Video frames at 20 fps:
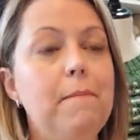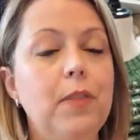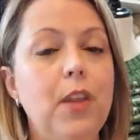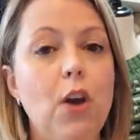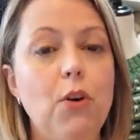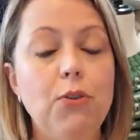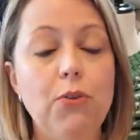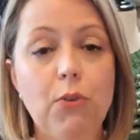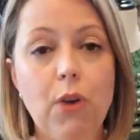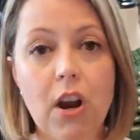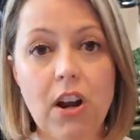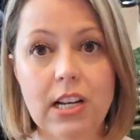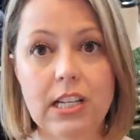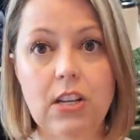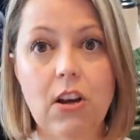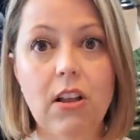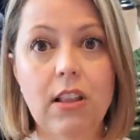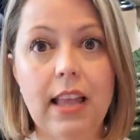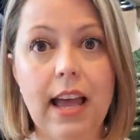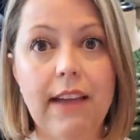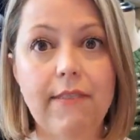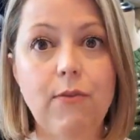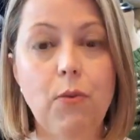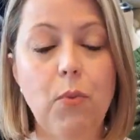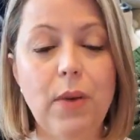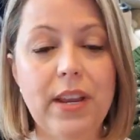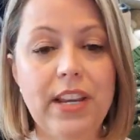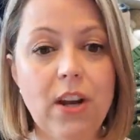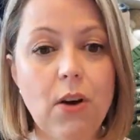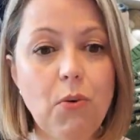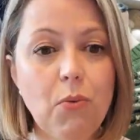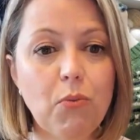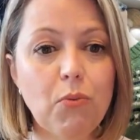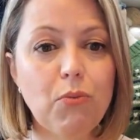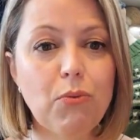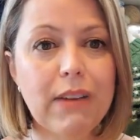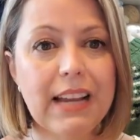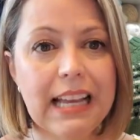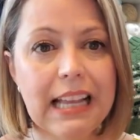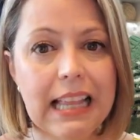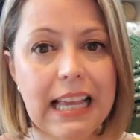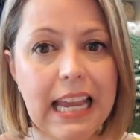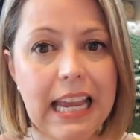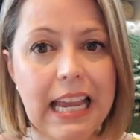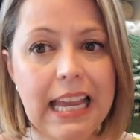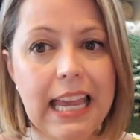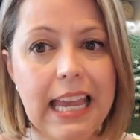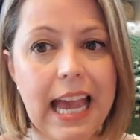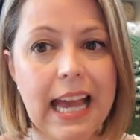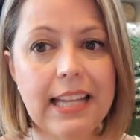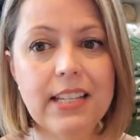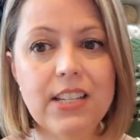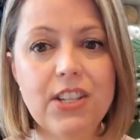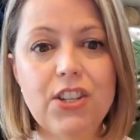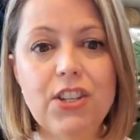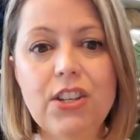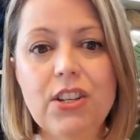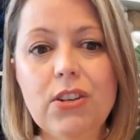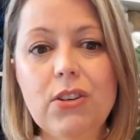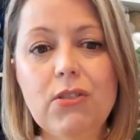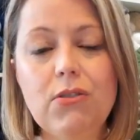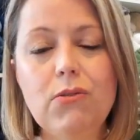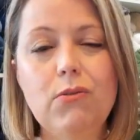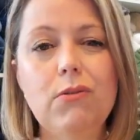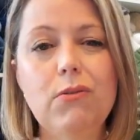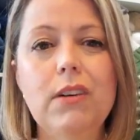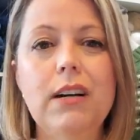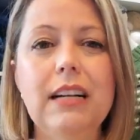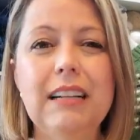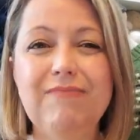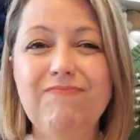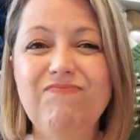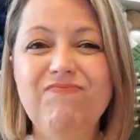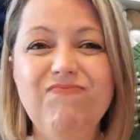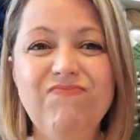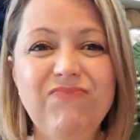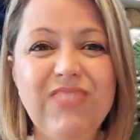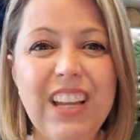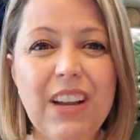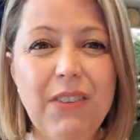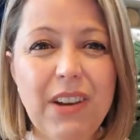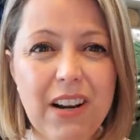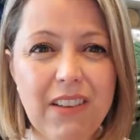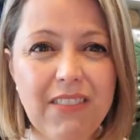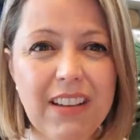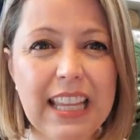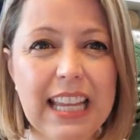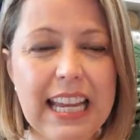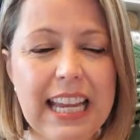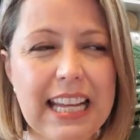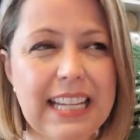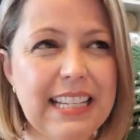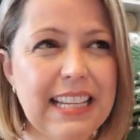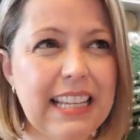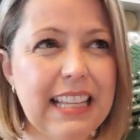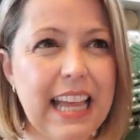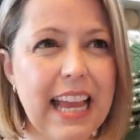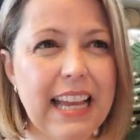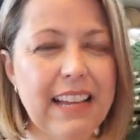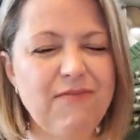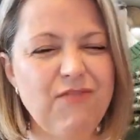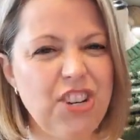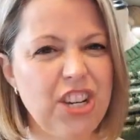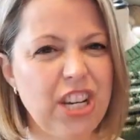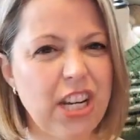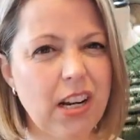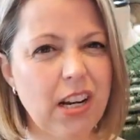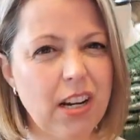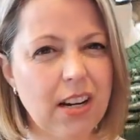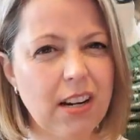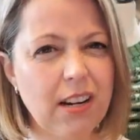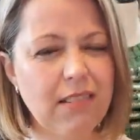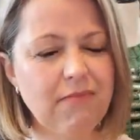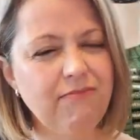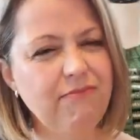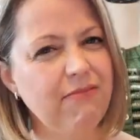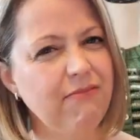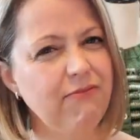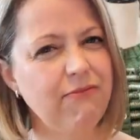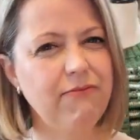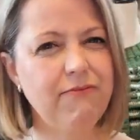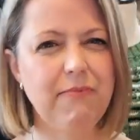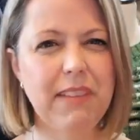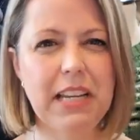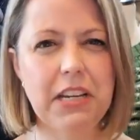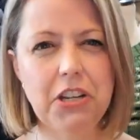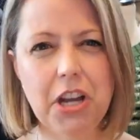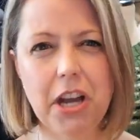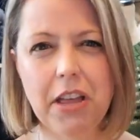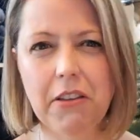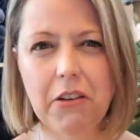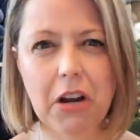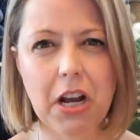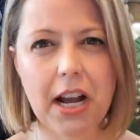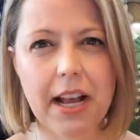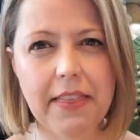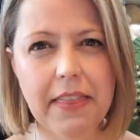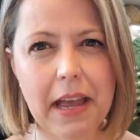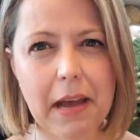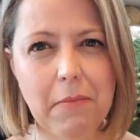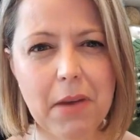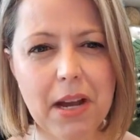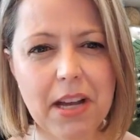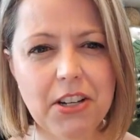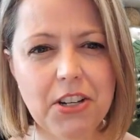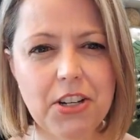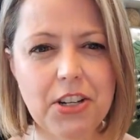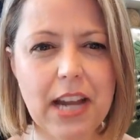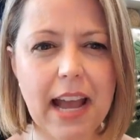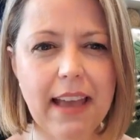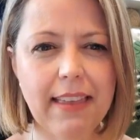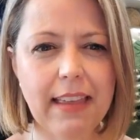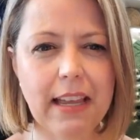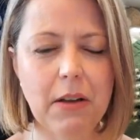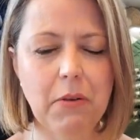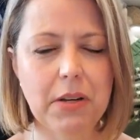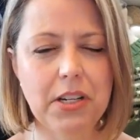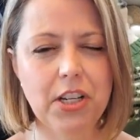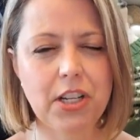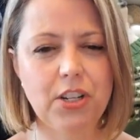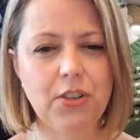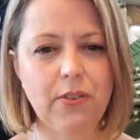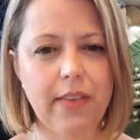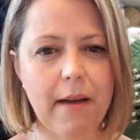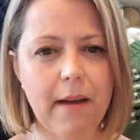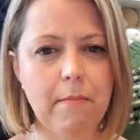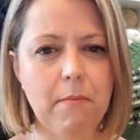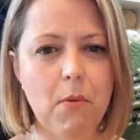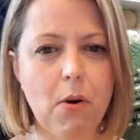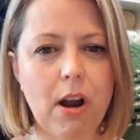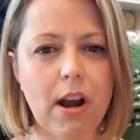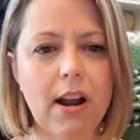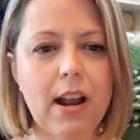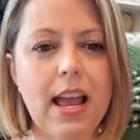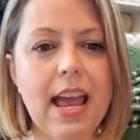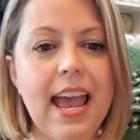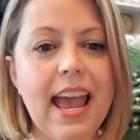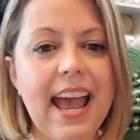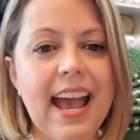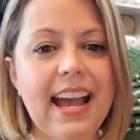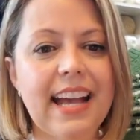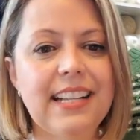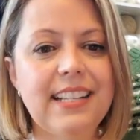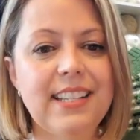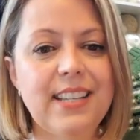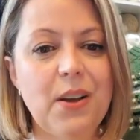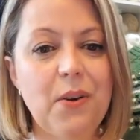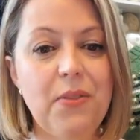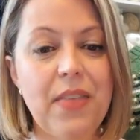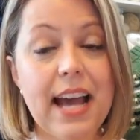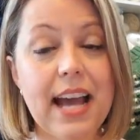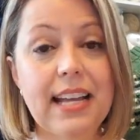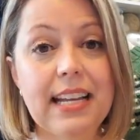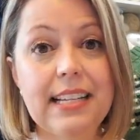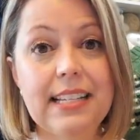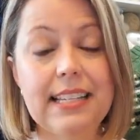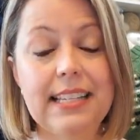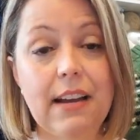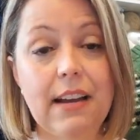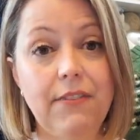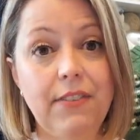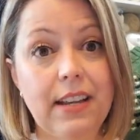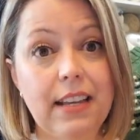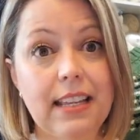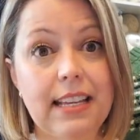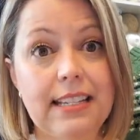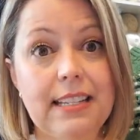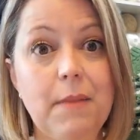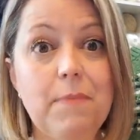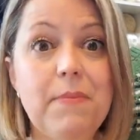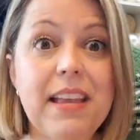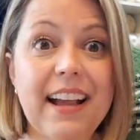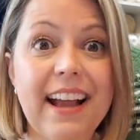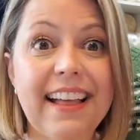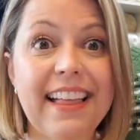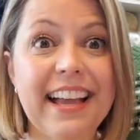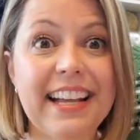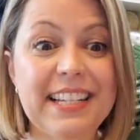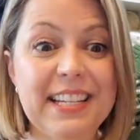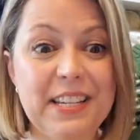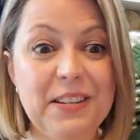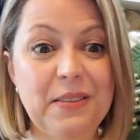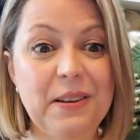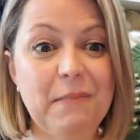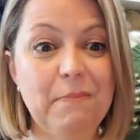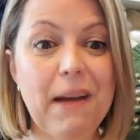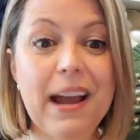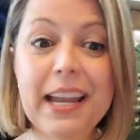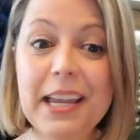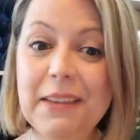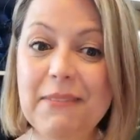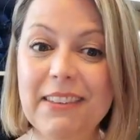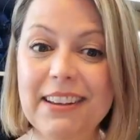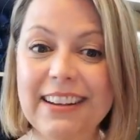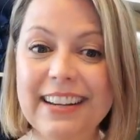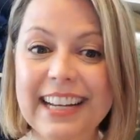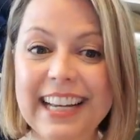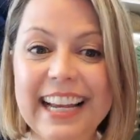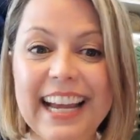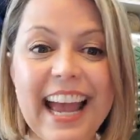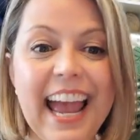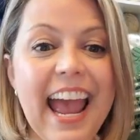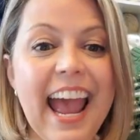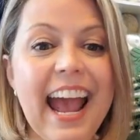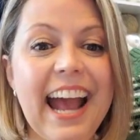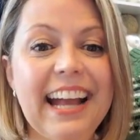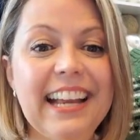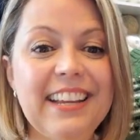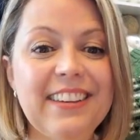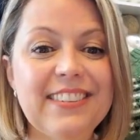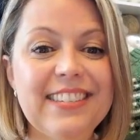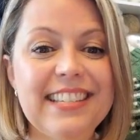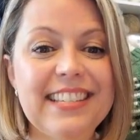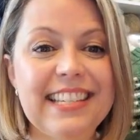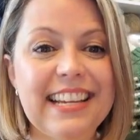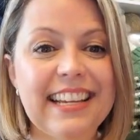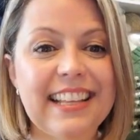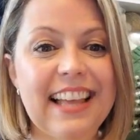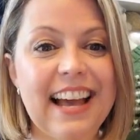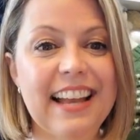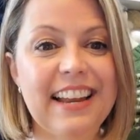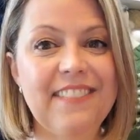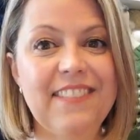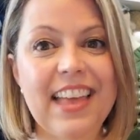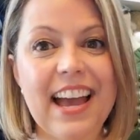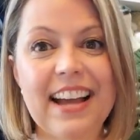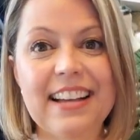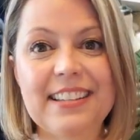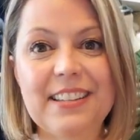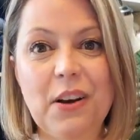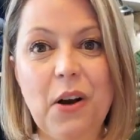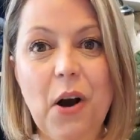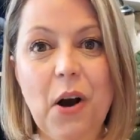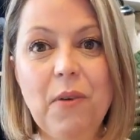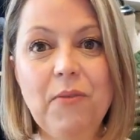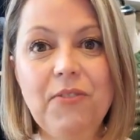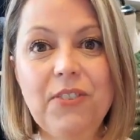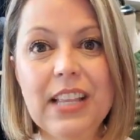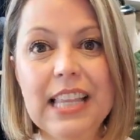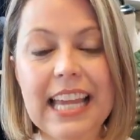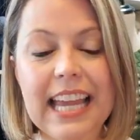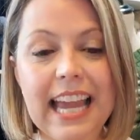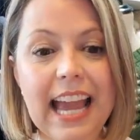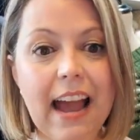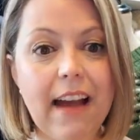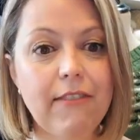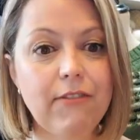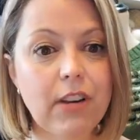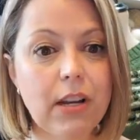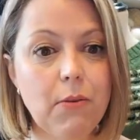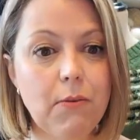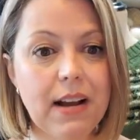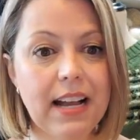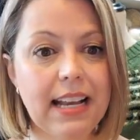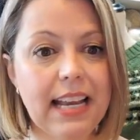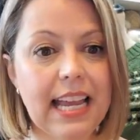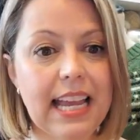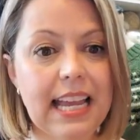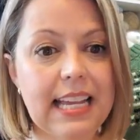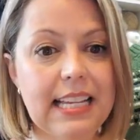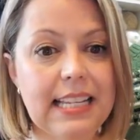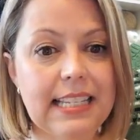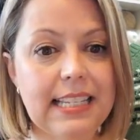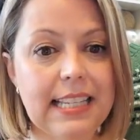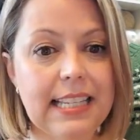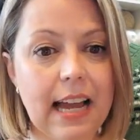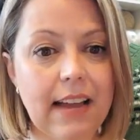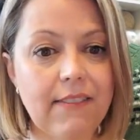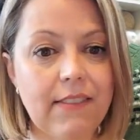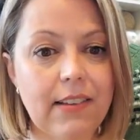go through our adult life, we don't really get to like cheer each other on that much. I think we should do that more. And so that is definitely something I like to do in my community, and you'll see a lot of that. So hopefully everyone is,